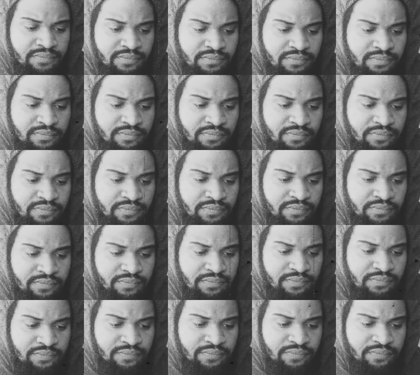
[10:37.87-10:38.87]

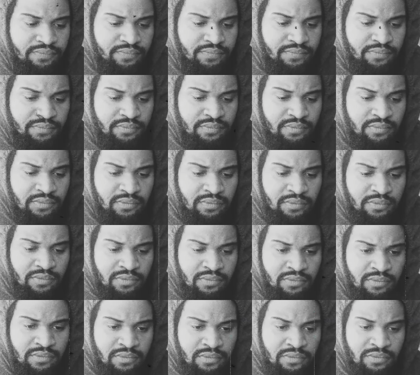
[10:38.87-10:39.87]

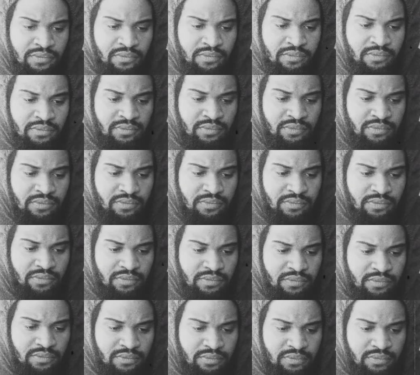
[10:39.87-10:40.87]

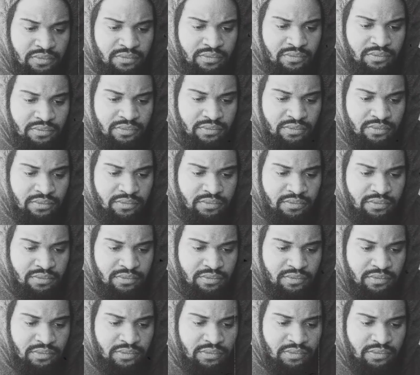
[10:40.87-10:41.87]

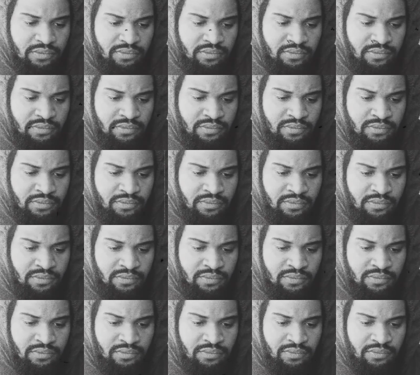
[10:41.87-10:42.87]

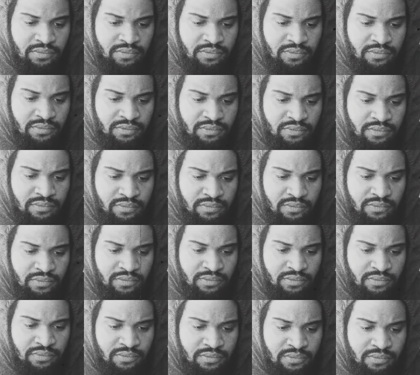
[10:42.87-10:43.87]

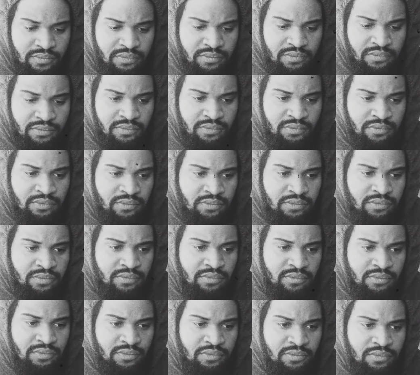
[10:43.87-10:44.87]

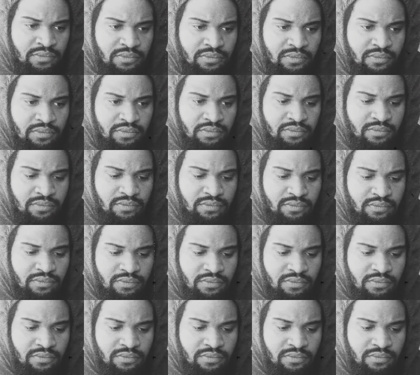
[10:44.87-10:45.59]
(silence)